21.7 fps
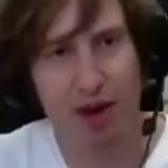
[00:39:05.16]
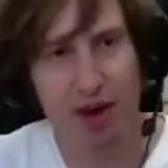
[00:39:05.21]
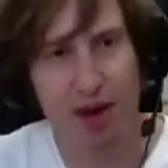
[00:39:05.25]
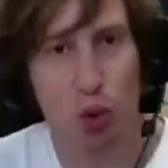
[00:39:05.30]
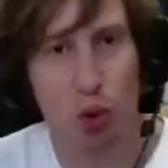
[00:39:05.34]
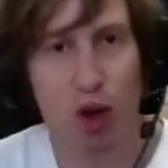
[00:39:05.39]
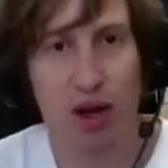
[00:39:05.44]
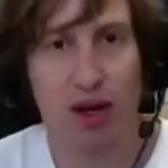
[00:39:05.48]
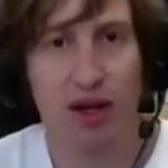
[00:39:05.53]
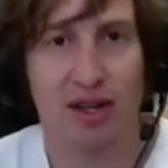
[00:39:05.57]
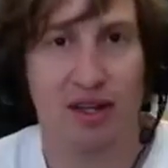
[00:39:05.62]
a minute,
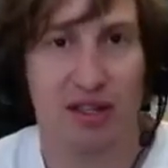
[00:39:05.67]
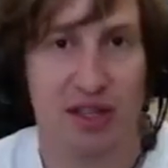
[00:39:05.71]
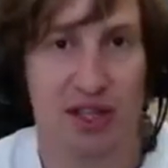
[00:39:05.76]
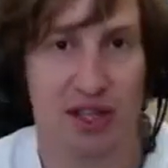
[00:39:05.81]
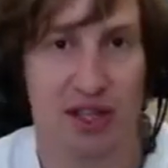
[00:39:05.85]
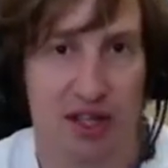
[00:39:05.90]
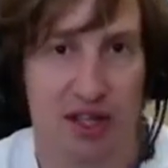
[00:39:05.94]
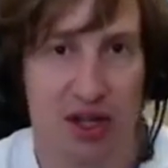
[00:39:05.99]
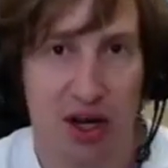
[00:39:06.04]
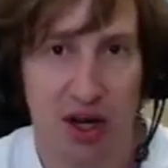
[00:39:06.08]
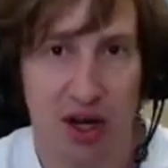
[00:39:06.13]
what does
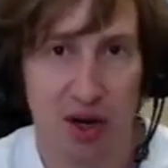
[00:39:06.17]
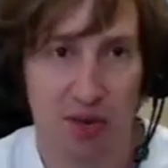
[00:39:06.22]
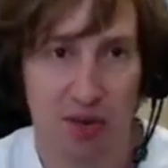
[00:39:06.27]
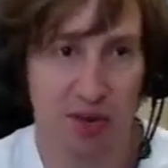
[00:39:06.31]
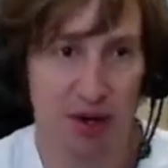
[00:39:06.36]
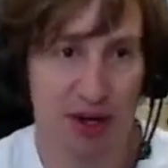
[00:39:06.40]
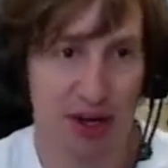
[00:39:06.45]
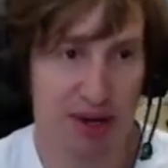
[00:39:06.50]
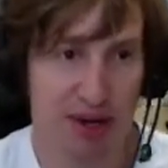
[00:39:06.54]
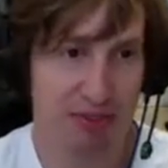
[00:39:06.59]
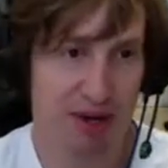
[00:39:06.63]
this
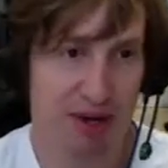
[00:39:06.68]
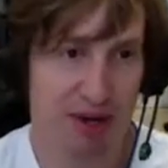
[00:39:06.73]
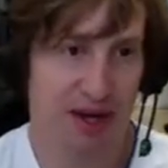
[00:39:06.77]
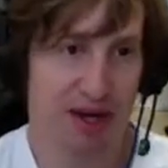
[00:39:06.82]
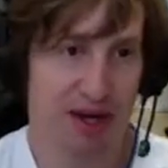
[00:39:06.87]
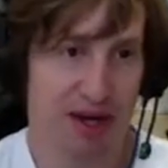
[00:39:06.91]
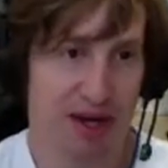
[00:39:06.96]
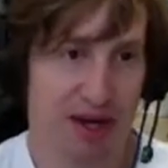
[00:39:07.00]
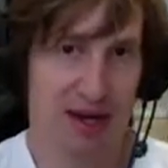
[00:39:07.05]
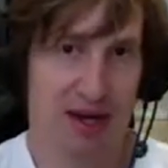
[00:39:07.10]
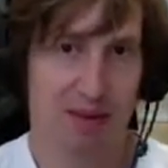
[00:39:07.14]
really
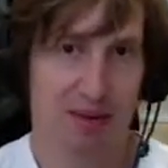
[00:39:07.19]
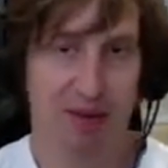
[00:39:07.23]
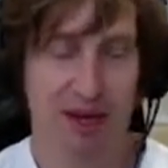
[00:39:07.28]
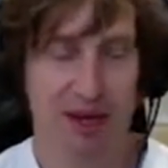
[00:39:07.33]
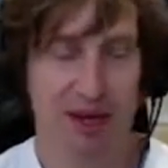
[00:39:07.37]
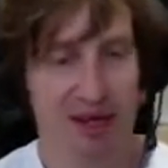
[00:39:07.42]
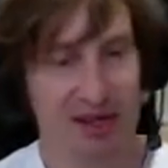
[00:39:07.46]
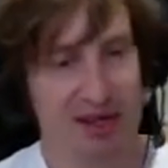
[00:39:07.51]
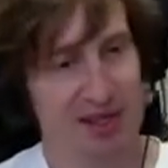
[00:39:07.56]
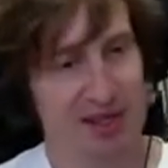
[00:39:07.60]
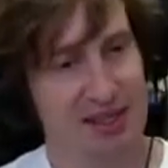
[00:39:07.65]
mean?
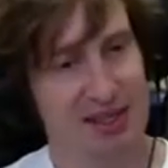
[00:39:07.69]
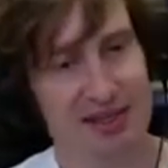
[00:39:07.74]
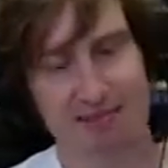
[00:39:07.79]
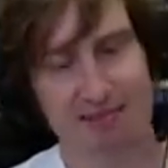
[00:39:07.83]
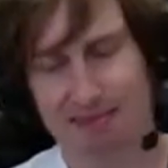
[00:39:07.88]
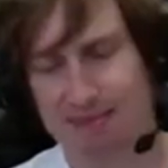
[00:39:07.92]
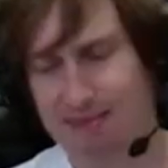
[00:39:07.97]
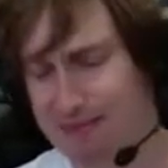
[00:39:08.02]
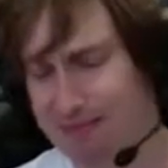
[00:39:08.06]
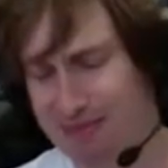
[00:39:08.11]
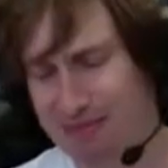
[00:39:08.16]
Because
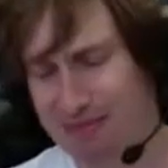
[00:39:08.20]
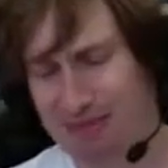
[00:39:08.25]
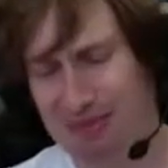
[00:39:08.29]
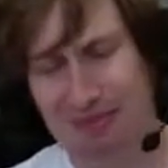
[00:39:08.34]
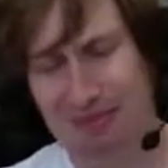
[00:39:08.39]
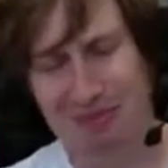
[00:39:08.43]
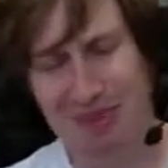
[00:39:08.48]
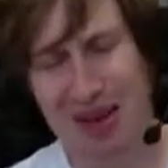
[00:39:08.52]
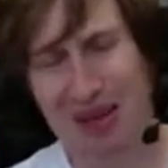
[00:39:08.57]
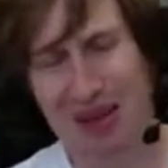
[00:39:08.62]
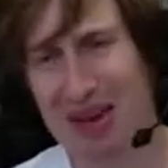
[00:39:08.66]

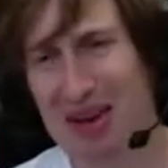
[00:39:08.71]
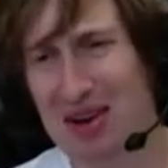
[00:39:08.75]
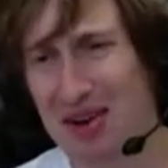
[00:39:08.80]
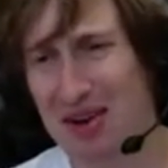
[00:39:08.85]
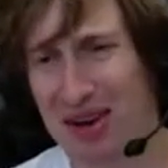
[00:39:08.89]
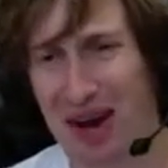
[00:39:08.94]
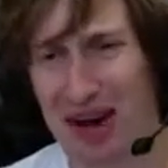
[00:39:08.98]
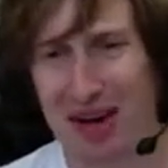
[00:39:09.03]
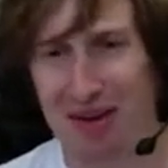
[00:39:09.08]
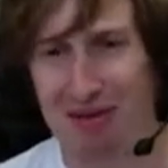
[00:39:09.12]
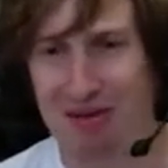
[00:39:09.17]
then you're
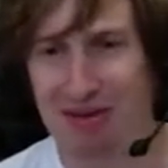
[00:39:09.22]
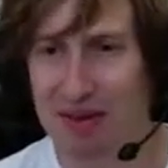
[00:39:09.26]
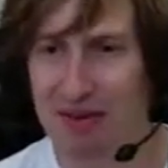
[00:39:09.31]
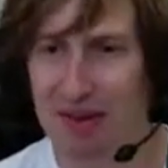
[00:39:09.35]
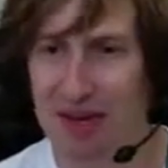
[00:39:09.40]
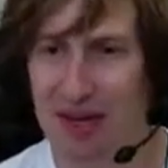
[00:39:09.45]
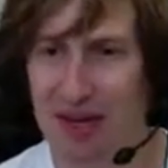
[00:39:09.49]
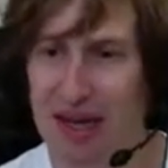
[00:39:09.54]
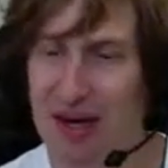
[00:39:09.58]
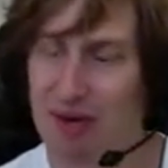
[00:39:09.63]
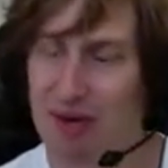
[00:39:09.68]
kind of
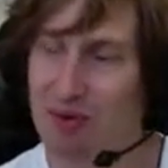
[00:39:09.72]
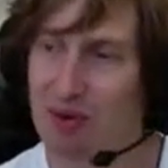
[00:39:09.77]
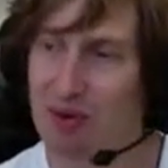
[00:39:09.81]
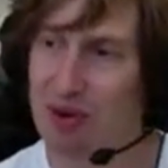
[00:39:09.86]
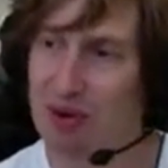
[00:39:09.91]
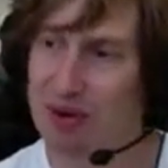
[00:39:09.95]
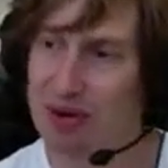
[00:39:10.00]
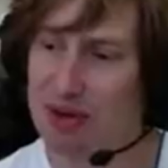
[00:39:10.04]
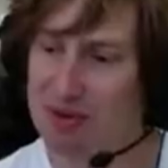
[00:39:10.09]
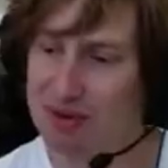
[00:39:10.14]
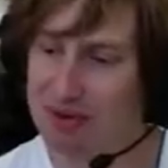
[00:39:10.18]
living in a
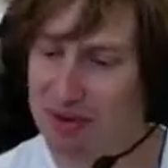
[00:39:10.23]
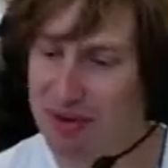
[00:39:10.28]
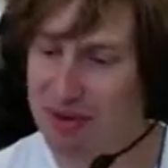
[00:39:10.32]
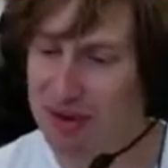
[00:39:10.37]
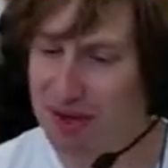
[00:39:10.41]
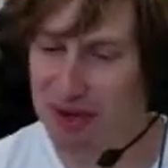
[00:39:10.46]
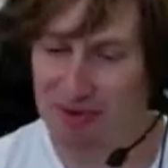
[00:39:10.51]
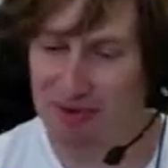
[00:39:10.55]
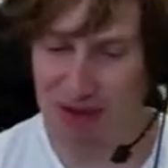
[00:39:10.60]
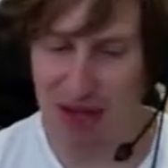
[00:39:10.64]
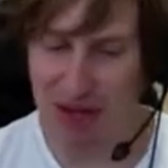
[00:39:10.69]
world
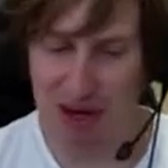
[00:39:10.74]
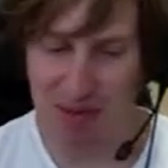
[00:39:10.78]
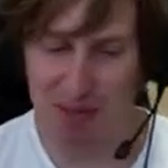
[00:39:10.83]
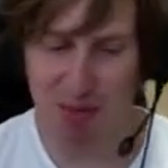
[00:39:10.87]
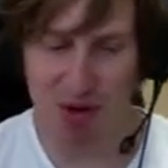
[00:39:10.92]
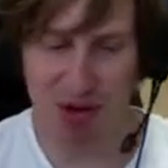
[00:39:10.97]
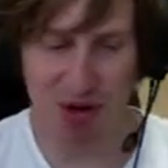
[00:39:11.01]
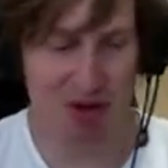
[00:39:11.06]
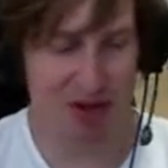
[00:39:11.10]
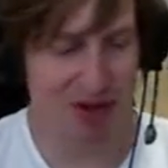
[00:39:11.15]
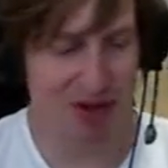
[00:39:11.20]
of like
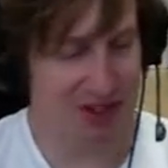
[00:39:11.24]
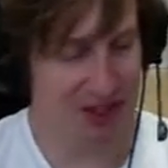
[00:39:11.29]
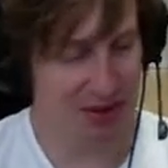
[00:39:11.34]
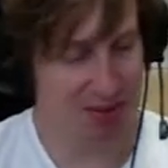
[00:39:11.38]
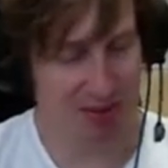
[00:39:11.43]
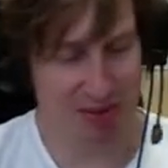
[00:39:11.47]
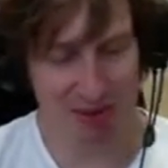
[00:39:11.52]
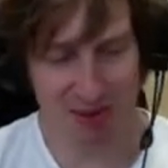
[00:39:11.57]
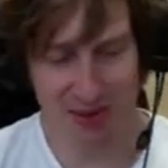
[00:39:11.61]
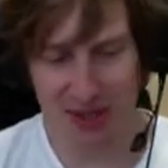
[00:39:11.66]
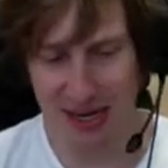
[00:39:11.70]
pure
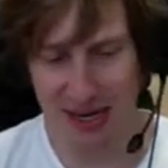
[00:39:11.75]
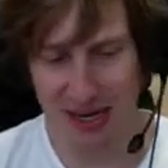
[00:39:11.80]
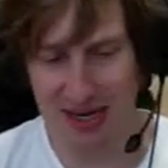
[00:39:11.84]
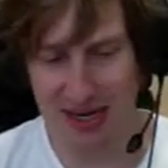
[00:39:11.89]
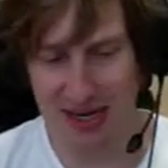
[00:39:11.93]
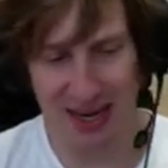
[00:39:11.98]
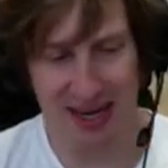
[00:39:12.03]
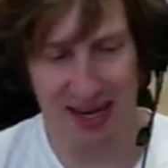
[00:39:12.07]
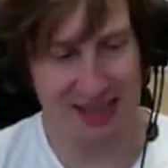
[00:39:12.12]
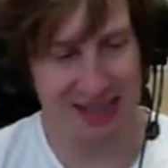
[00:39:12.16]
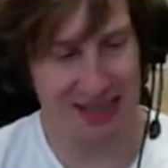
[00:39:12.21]
symbols
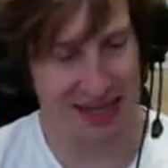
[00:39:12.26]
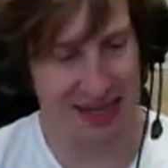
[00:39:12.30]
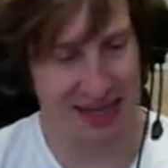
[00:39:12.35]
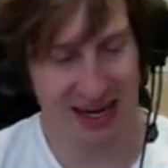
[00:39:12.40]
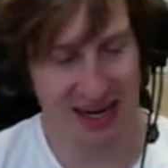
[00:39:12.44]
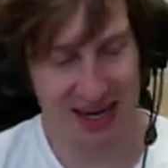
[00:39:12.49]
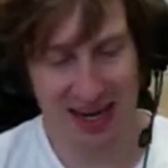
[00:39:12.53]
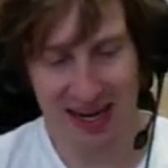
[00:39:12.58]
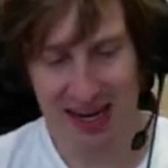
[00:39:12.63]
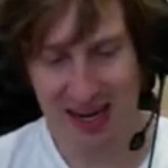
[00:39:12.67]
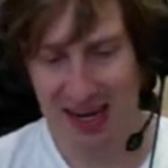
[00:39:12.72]
and
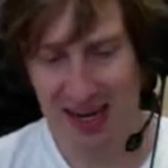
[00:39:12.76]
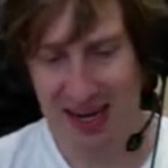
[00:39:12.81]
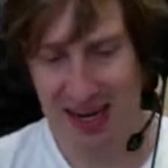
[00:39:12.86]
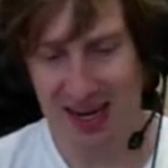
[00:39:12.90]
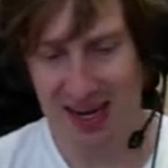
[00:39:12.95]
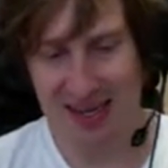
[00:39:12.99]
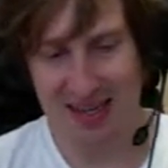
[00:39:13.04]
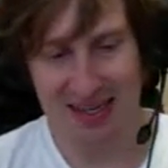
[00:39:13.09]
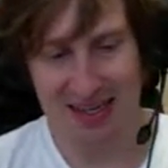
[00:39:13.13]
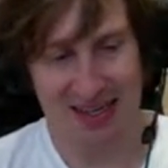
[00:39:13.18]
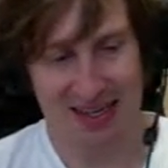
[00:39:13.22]
guessing,
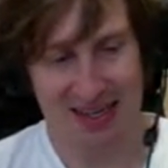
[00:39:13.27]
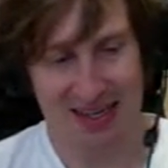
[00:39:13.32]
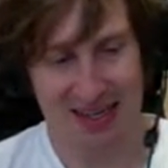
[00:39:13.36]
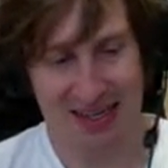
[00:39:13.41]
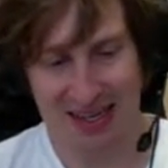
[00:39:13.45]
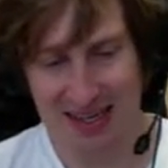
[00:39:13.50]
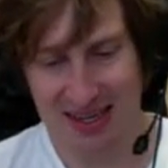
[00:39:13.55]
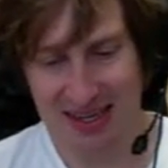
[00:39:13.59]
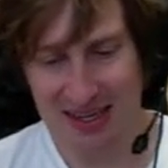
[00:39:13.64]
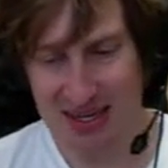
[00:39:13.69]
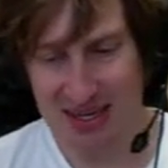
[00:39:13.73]
and
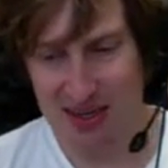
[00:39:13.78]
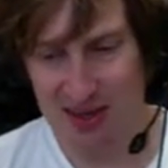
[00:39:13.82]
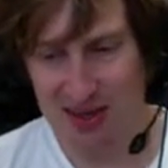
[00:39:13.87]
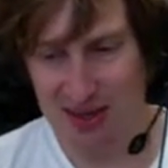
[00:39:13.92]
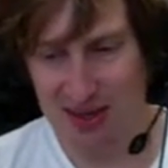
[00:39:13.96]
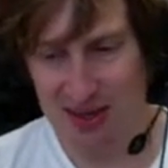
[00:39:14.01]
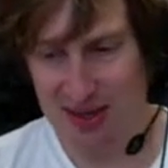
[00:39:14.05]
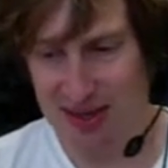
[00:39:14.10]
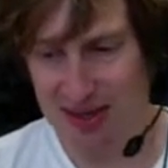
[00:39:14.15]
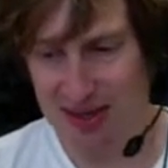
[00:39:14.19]
you